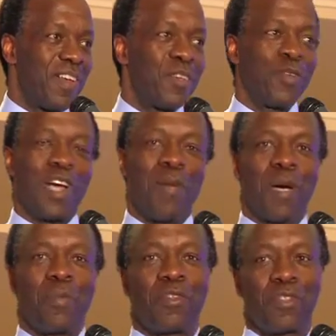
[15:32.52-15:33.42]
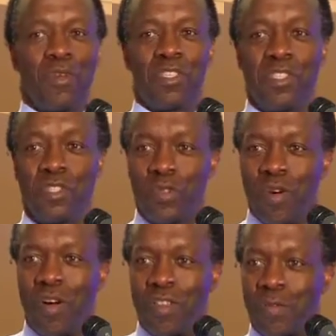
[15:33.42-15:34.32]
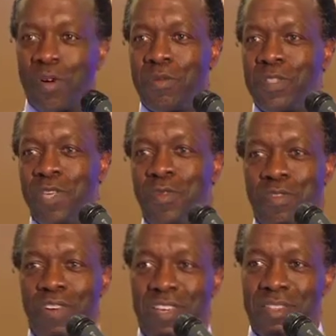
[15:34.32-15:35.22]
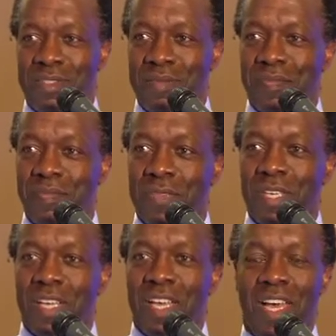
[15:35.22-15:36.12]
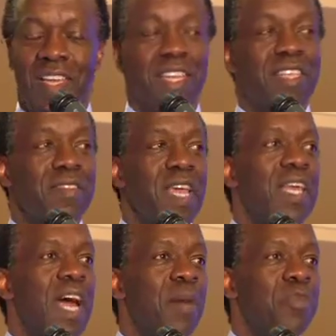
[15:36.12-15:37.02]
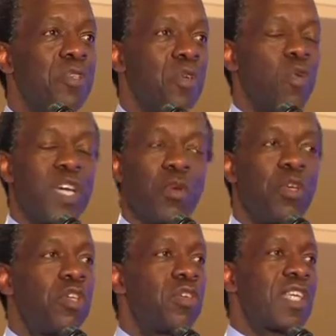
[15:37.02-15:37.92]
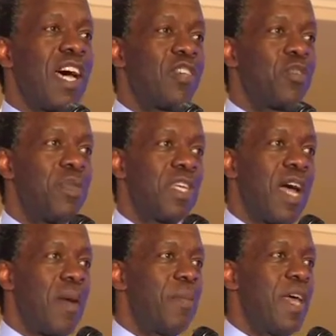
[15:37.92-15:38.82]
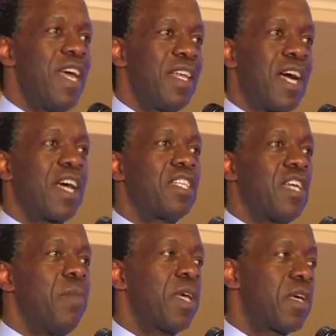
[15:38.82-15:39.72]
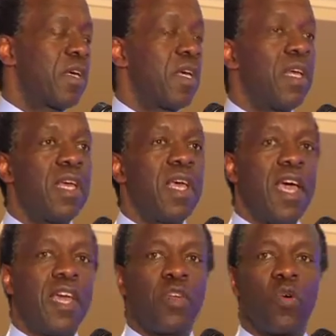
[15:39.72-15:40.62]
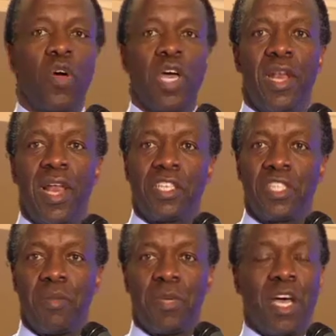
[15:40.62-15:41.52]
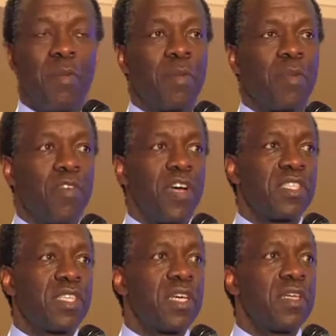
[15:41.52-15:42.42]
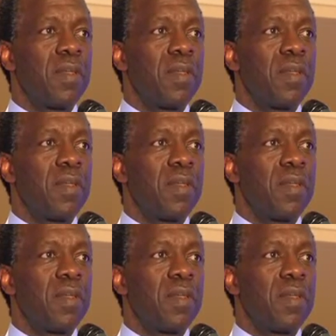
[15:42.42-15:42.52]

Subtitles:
to come up with solutions to all the problems that we face. And it is really up to you. Whether we decide to become an academic and go and lecture and become a professor,